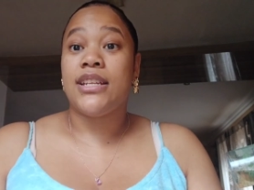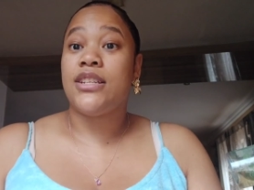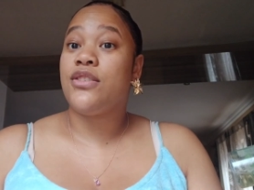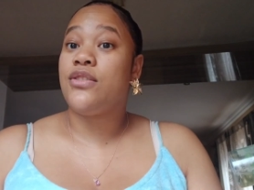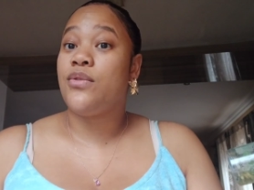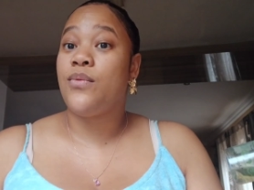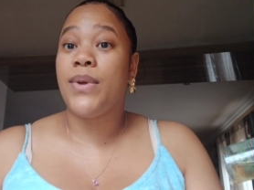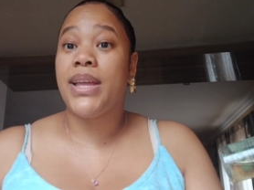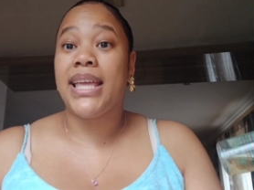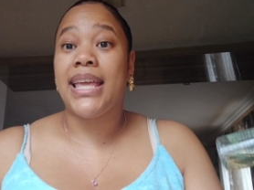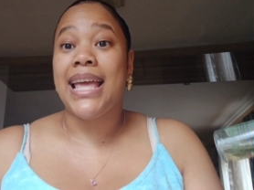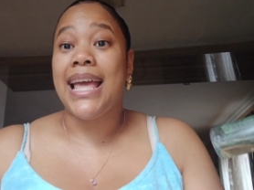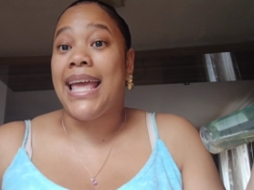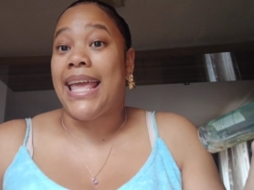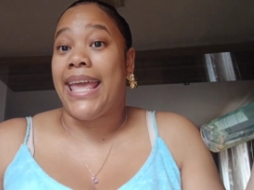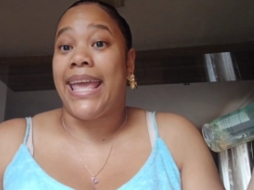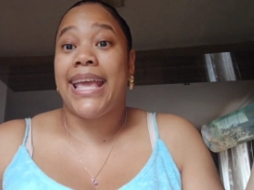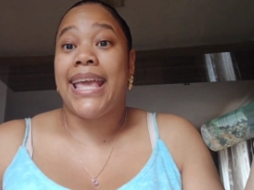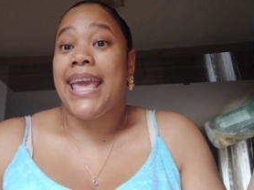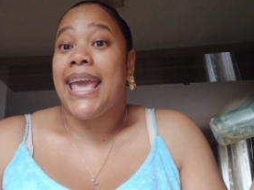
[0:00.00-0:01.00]
doing
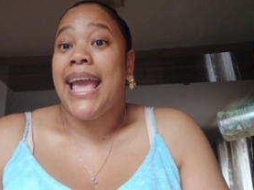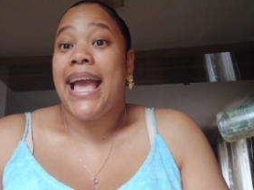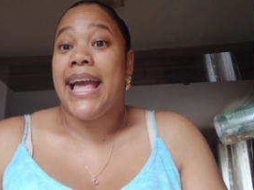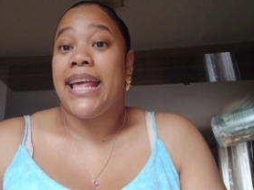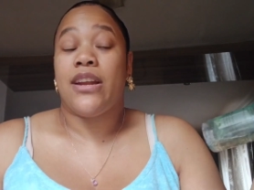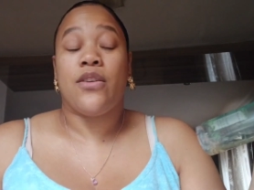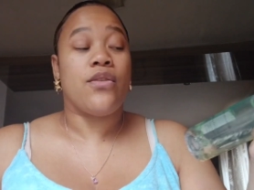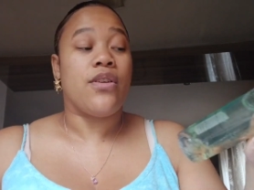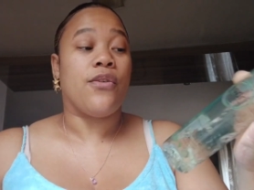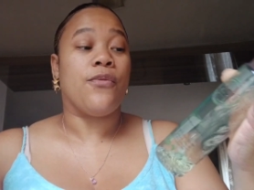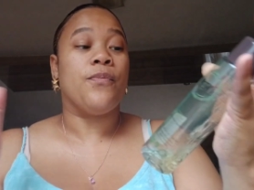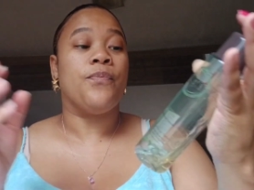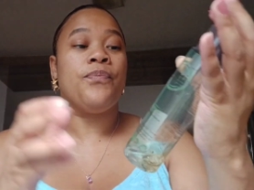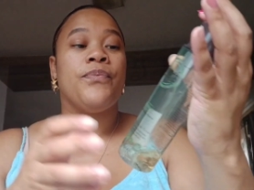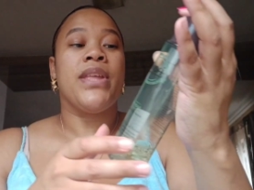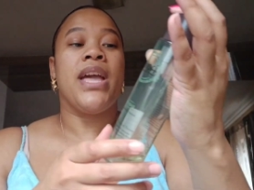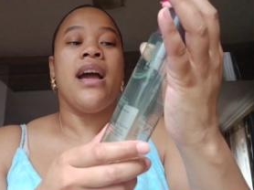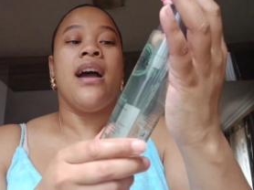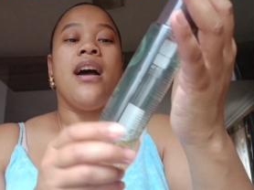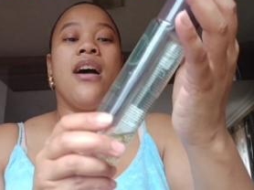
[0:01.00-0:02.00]
hair care i don't know
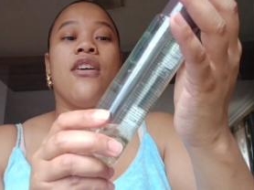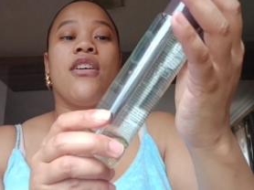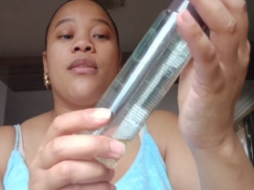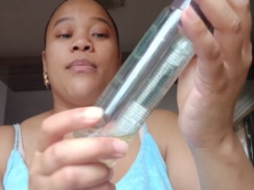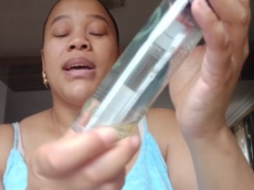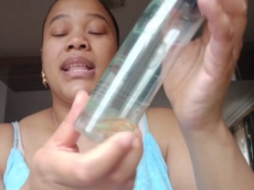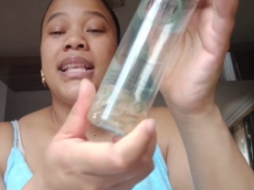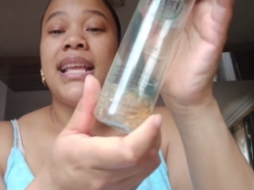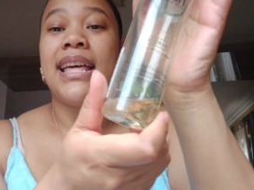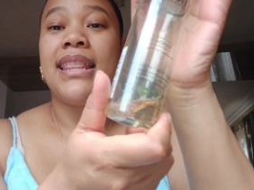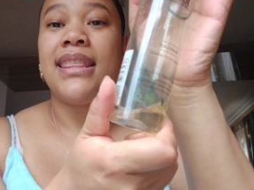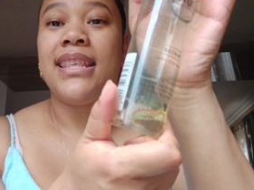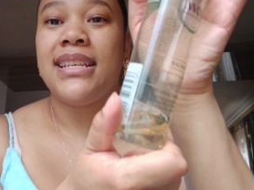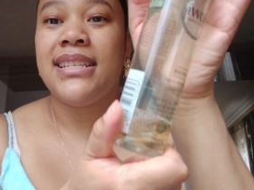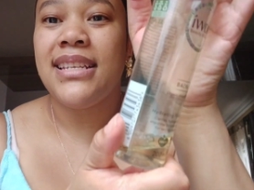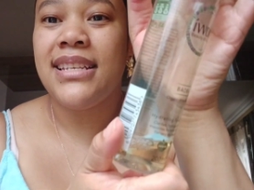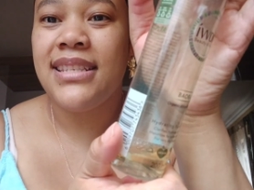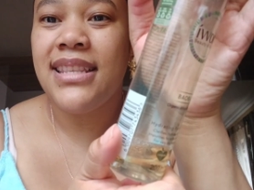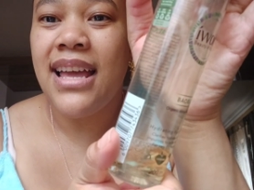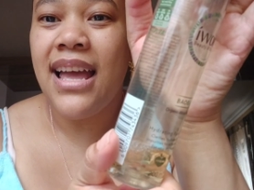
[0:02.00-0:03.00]
okay but yeah
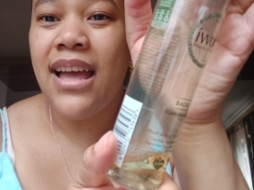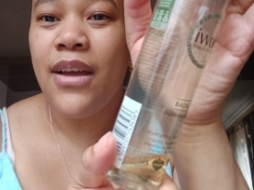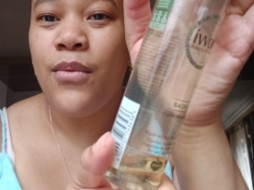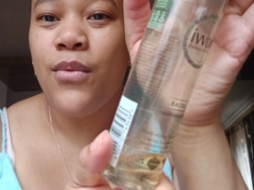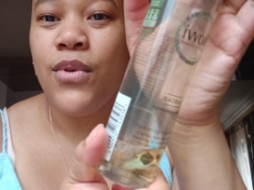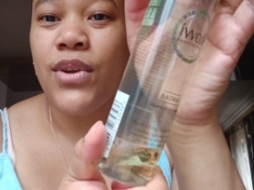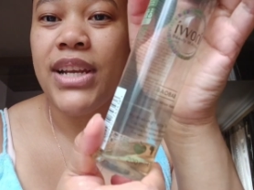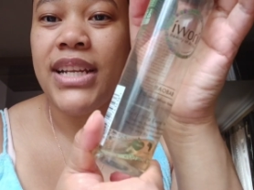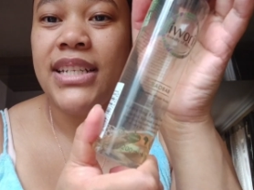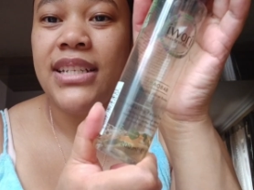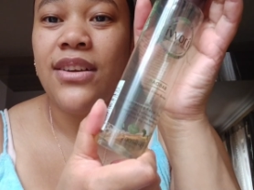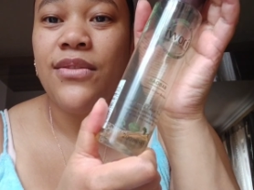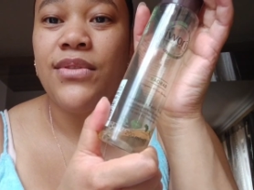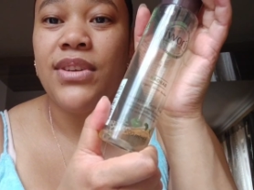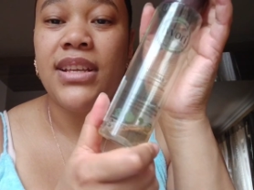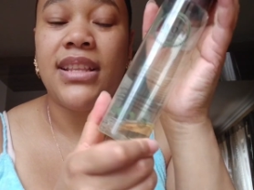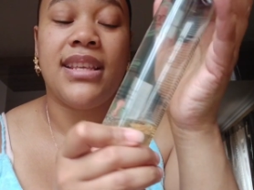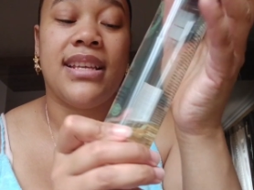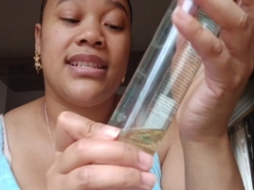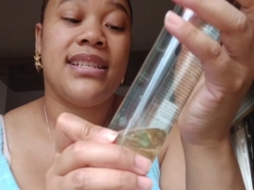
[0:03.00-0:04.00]
this is the iwori
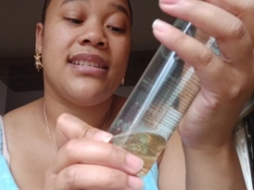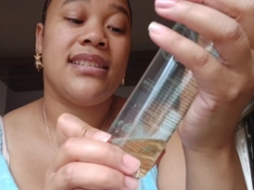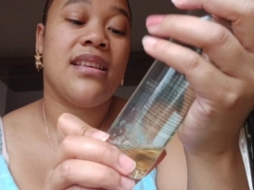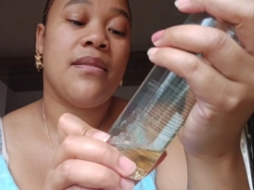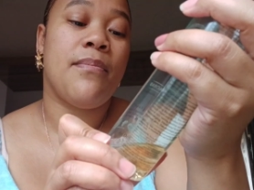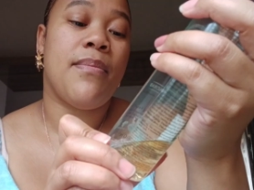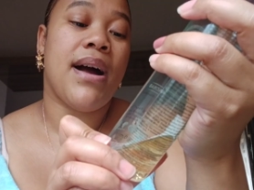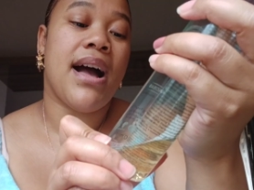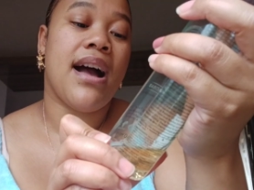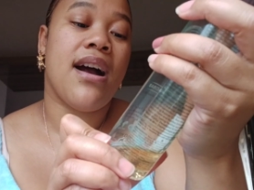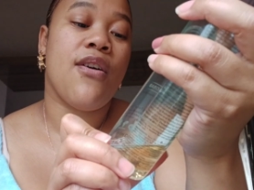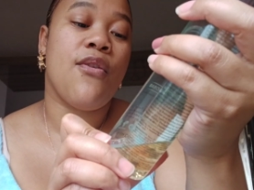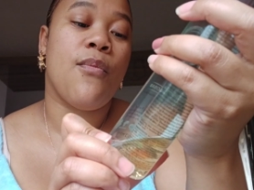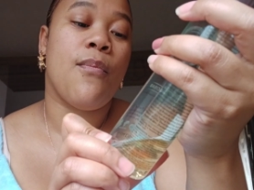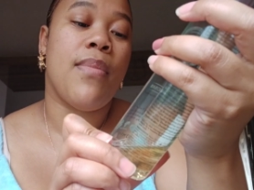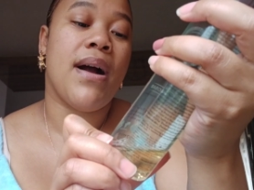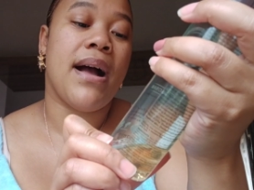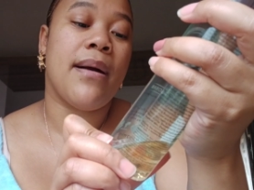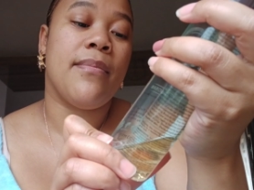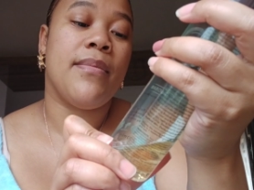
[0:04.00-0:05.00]
toner this is the
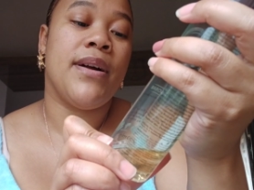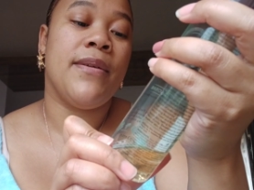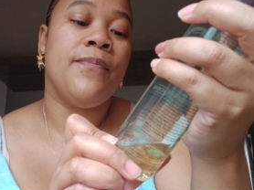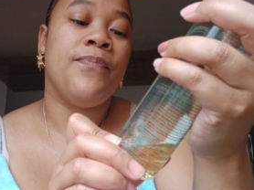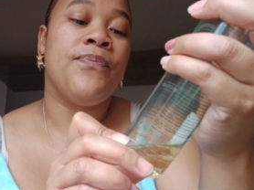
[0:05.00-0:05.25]
baobab oh,